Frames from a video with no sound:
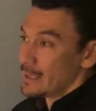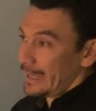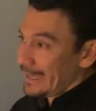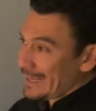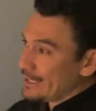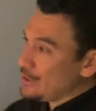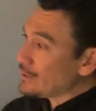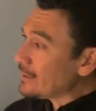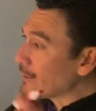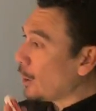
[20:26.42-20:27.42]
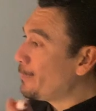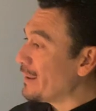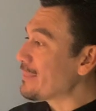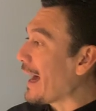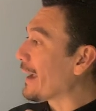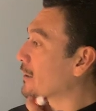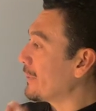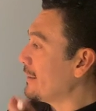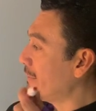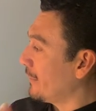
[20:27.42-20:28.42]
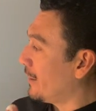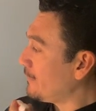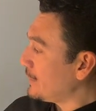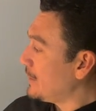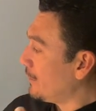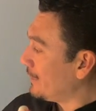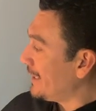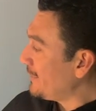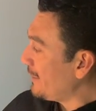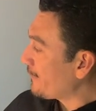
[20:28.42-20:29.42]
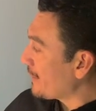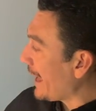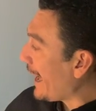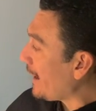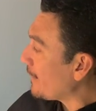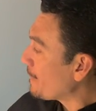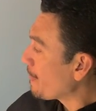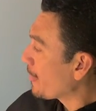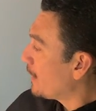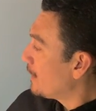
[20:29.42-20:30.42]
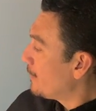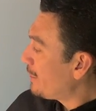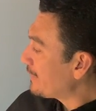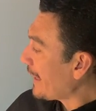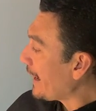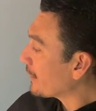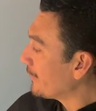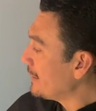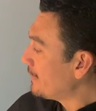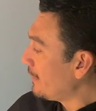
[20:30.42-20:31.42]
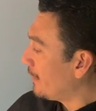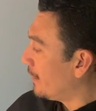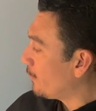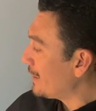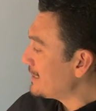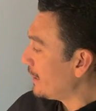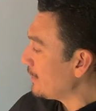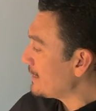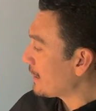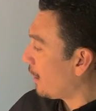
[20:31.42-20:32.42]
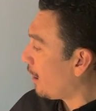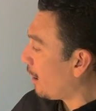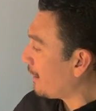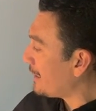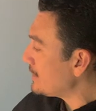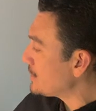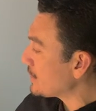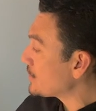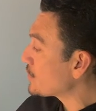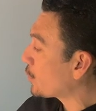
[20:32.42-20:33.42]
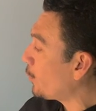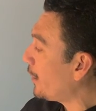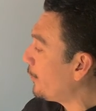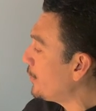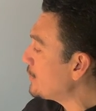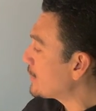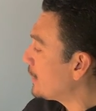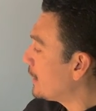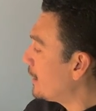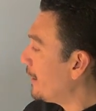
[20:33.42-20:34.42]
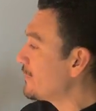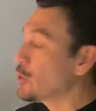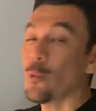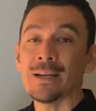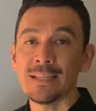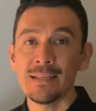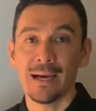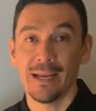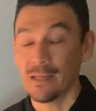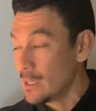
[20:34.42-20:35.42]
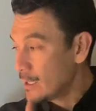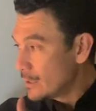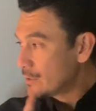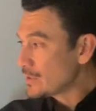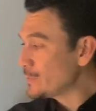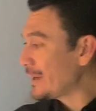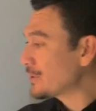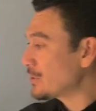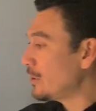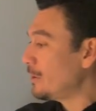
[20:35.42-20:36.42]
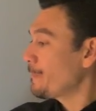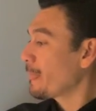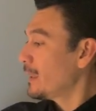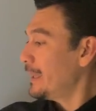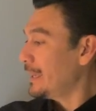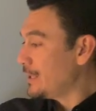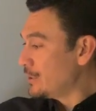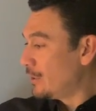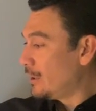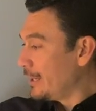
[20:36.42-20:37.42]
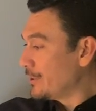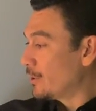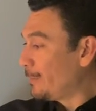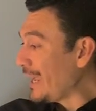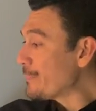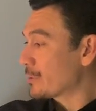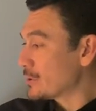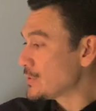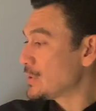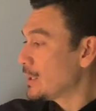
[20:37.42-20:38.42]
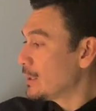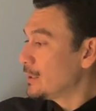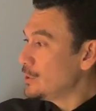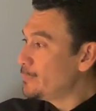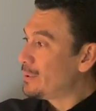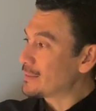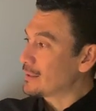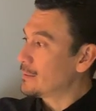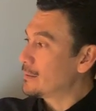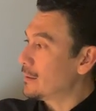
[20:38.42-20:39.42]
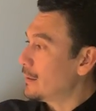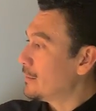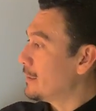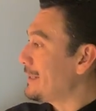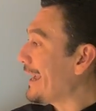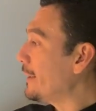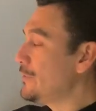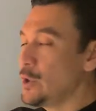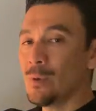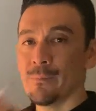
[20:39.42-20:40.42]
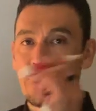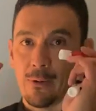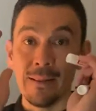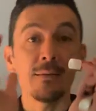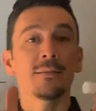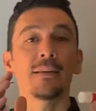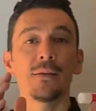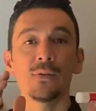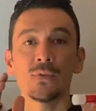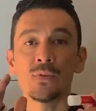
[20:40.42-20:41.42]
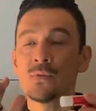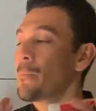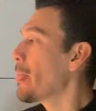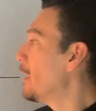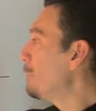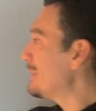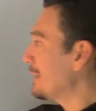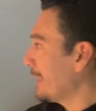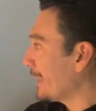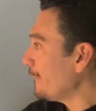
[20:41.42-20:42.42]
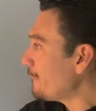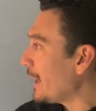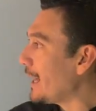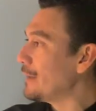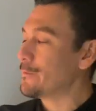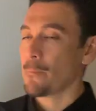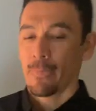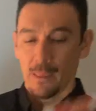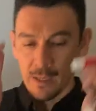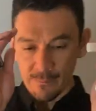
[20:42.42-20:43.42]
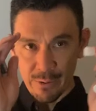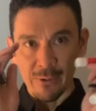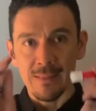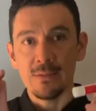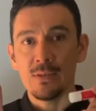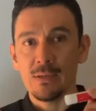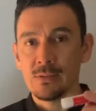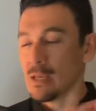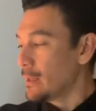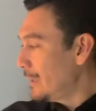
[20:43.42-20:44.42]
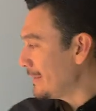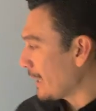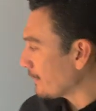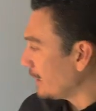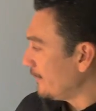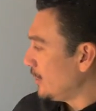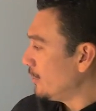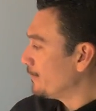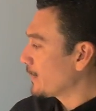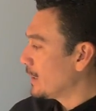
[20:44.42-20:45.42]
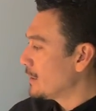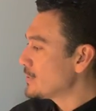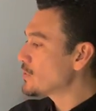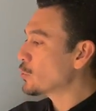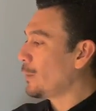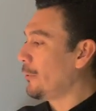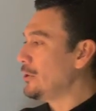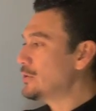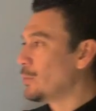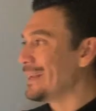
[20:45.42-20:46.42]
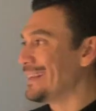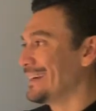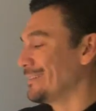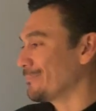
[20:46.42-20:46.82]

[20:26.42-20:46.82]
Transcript: And then you can go Pythagorean theorem. You don't need me for that. Pythagorean theorem would tell you that r is the square root of 29. Just make sure in your papers you put the -2 in parentheses. Put the -5 in parentheses. And that'll give you square root 29.